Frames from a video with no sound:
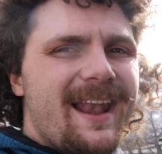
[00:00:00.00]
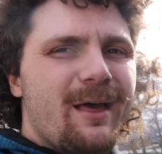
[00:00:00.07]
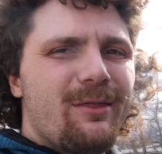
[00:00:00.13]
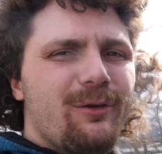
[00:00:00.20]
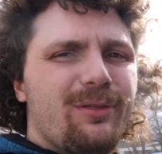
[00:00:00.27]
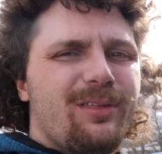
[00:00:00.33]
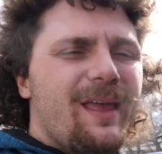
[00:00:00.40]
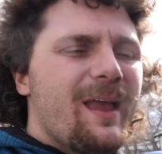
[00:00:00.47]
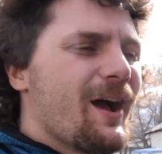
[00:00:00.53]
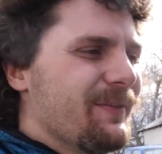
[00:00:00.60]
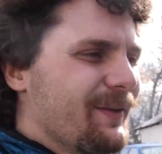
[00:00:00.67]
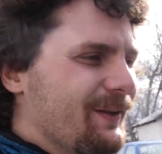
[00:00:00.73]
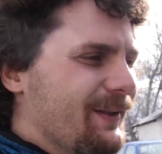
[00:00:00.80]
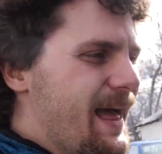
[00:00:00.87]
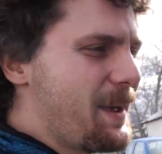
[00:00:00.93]
as I was saying on
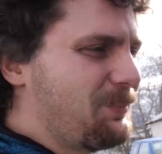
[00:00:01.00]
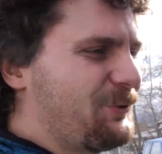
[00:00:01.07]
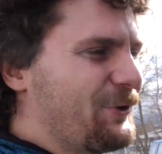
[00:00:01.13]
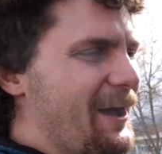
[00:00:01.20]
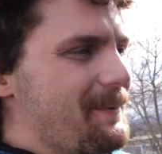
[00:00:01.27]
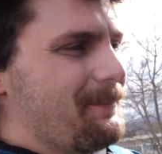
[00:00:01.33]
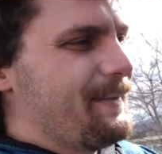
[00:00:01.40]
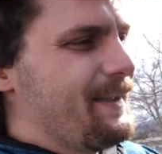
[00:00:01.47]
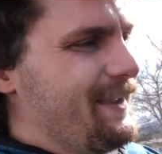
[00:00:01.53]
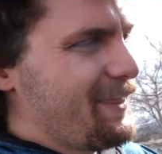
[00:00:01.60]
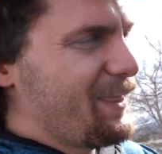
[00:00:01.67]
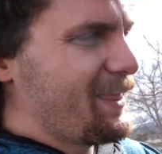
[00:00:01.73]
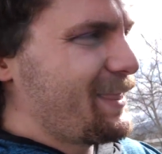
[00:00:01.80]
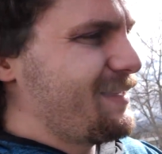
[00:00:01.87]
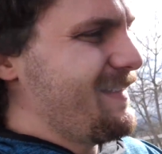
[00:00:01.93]
the laptop,
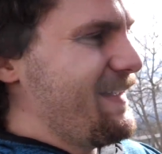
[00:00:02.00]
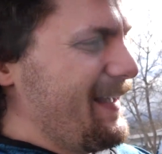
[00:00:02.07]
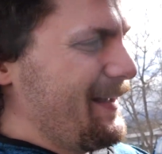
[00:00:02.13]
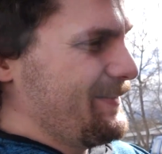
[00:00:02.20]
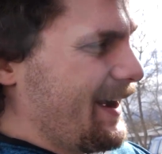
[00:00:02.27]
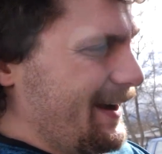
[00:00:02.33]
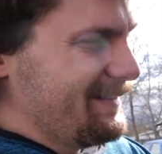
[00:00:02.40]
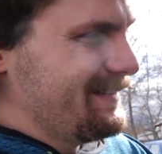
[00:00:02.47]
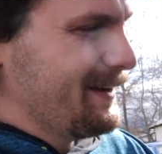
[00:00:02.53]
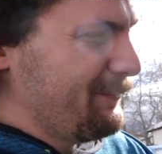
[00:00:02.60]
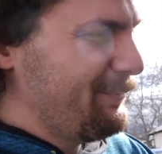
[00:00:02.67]
is I did